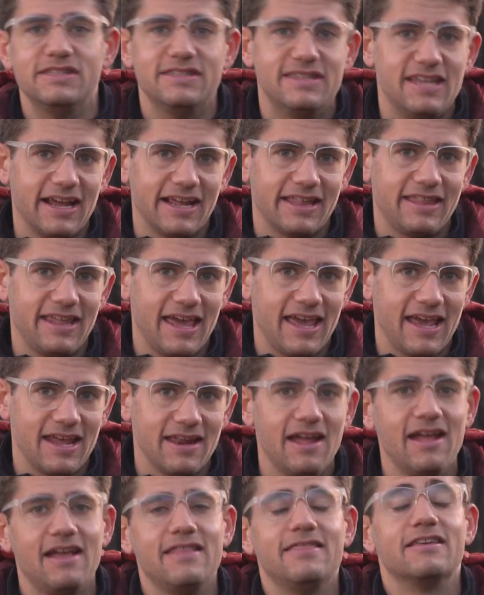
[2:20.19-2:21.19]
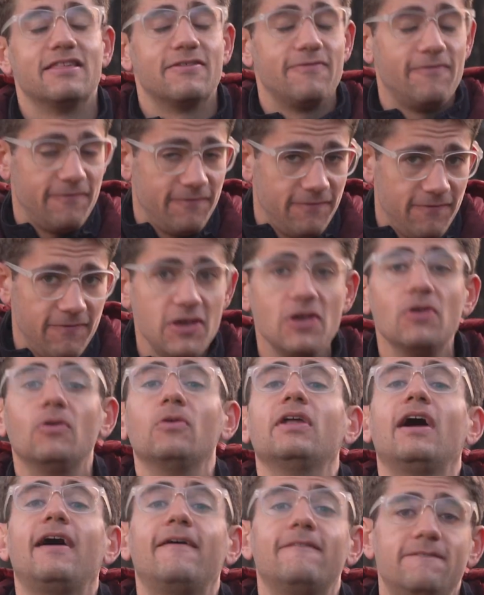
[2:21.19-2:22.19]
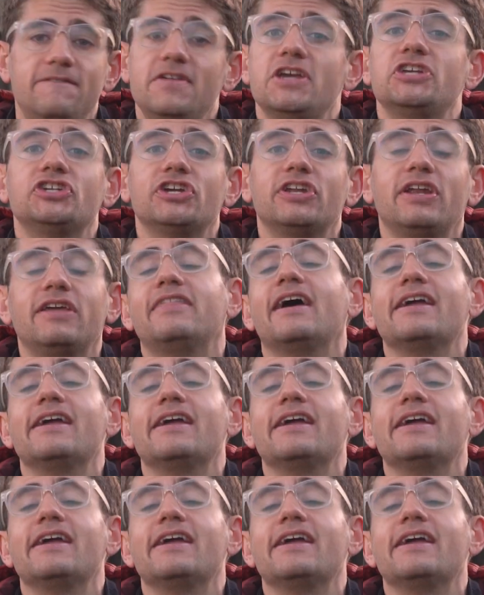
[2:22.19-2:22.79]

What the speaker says: dictate this field of vision